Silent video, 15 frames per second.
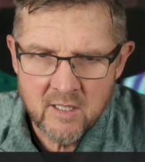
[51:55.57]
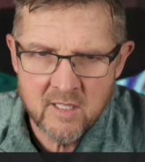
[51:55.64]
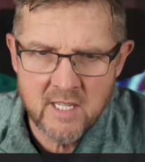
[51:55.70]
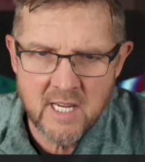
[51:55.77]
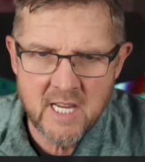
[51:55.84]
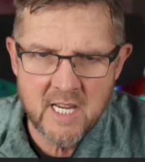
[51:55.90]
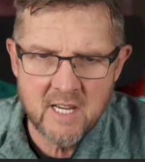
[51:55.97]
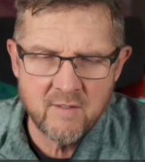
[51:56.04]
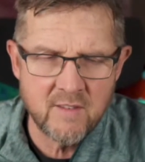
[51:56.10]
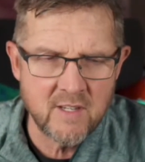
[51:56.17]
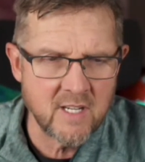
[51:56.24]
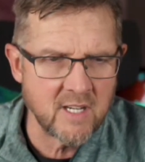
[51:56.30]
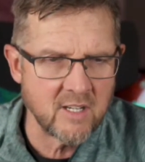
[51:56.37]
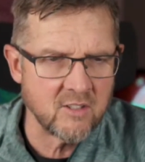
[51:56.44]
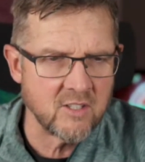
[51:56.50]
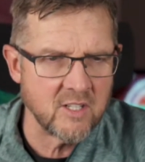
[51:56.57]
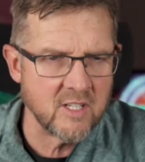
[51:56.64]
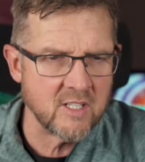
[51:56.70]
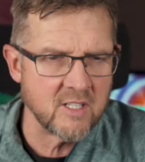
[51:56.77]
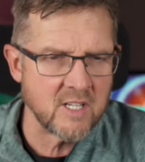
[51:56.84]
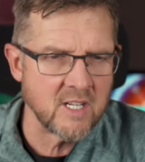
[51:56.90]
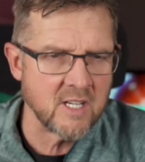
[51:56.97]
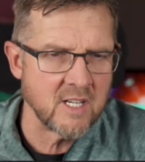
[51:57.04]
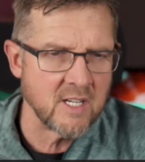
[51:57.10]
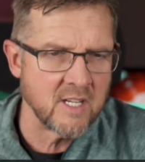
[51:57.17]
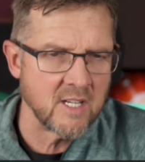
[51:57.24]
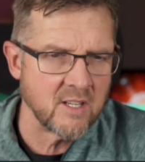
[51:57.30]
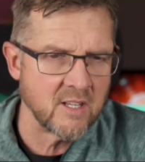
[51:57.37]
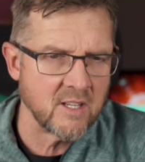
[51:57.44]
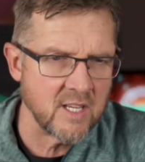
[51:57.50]
Dave Nash says,
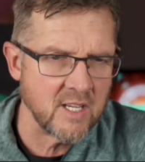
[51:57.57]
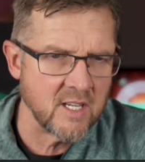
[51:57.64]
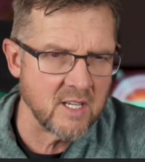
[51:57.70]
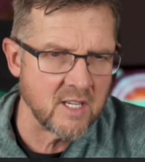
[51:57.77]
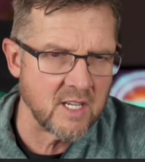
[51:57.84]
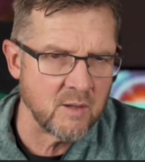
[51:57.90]
I think